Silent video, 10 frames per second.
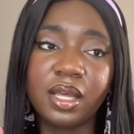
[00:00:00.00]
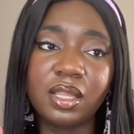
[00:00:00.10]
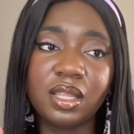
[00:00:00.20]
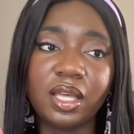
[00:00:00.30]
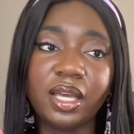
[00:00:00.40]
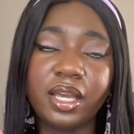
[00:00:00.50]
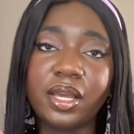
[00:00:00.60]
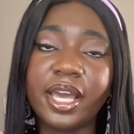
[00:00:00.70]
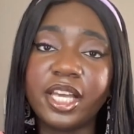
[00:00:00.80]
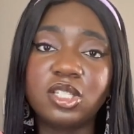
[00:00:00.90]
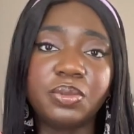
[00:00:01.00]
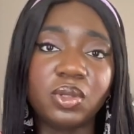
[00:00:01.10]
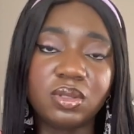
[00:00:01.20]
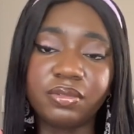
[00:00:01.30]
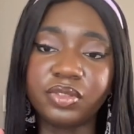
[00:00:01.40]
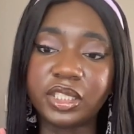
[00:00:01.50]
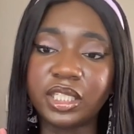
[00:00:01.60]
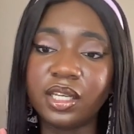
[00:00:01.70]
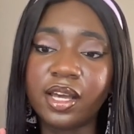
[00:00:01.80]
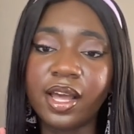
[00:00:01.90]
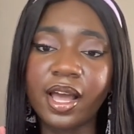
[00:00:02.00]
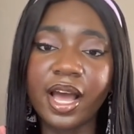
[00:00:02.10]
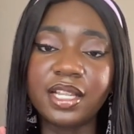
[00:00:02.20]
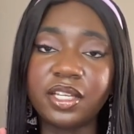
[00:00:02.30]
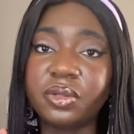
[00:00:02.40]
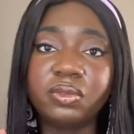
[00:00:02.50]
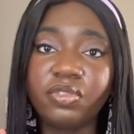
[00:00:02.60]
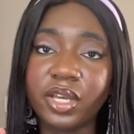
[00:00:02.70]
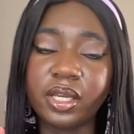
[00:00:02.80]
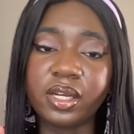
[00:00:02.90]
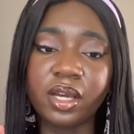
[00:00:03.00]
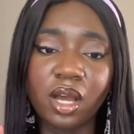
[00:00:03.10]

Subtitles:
They age beautifully and they don't fade.